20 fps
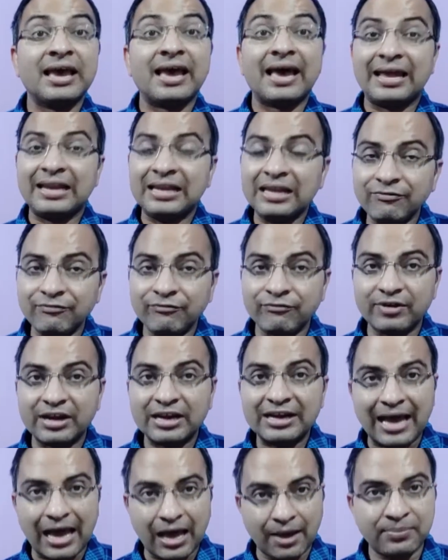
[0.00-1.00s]
And if
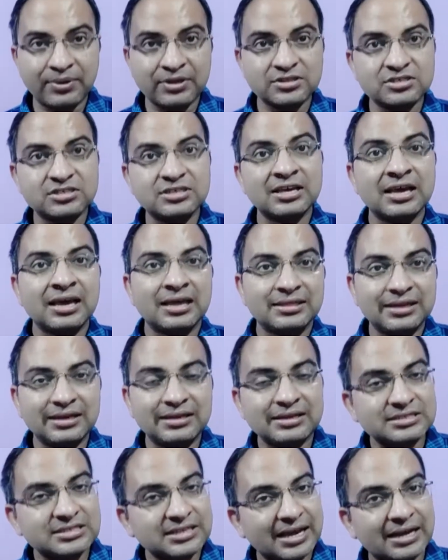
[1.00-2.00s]
it happens that
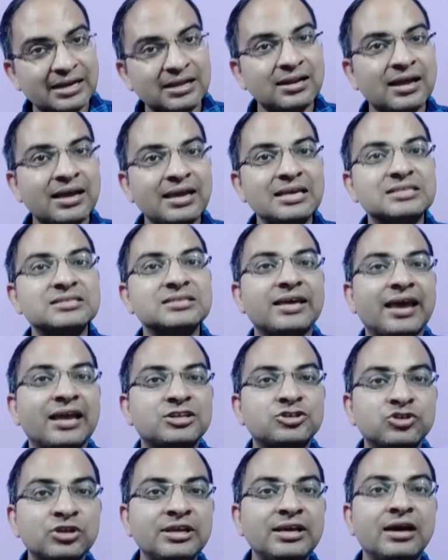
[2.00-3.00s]
this NRI is
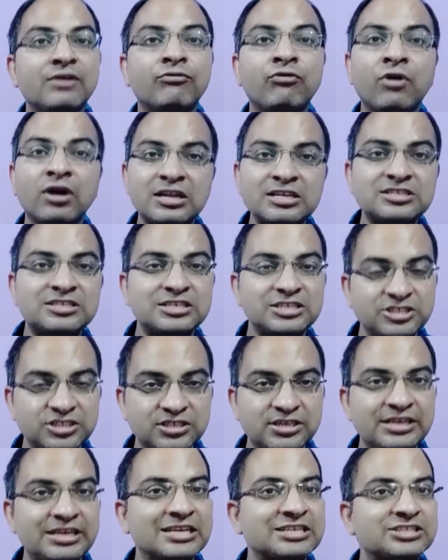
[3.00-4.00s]
actually a foreign
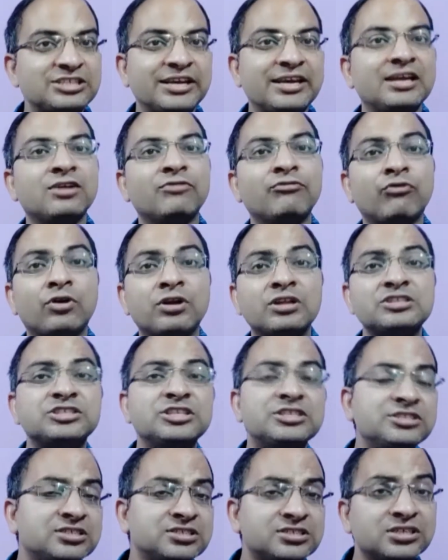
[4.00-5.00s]
citizen, he has taken a foreign
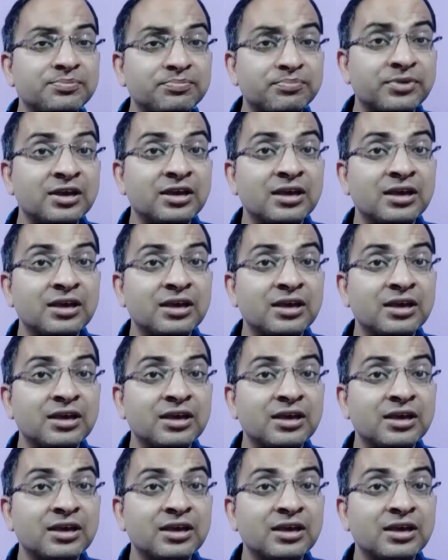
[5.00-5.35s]
citizenship,